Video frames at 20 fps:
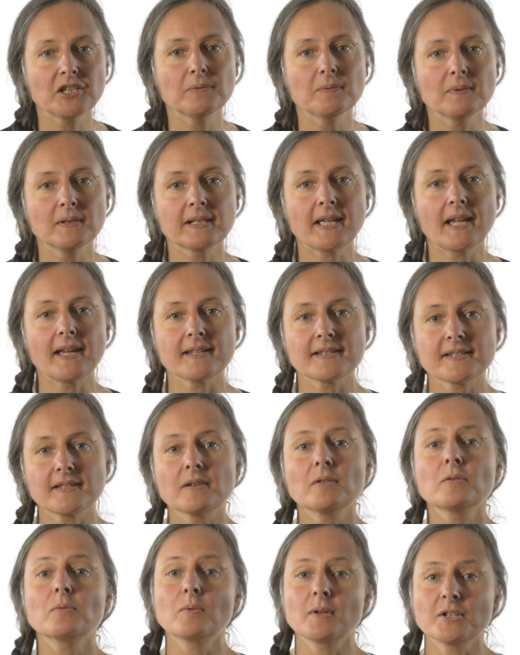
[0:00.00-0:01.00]
you will
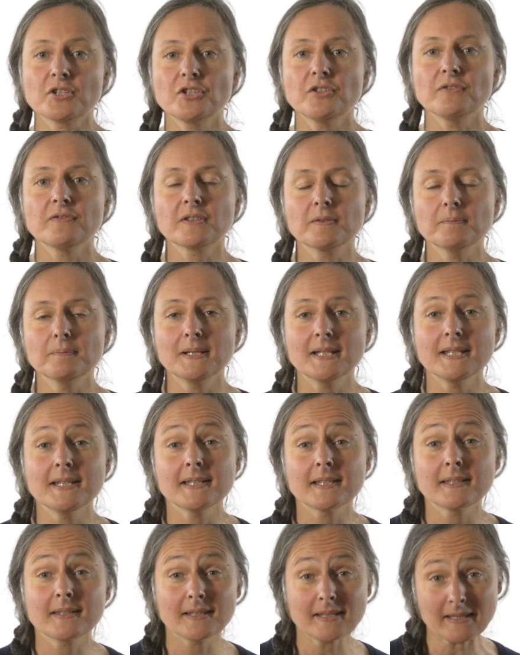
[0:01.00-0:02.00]
get once you've
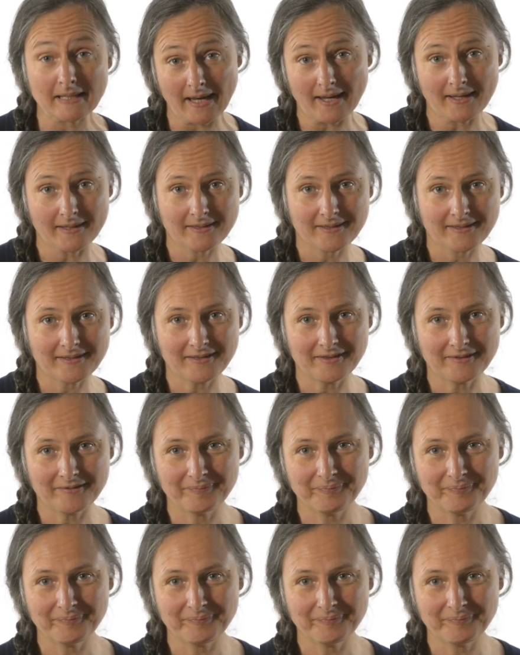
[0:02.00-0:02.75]
completed the test.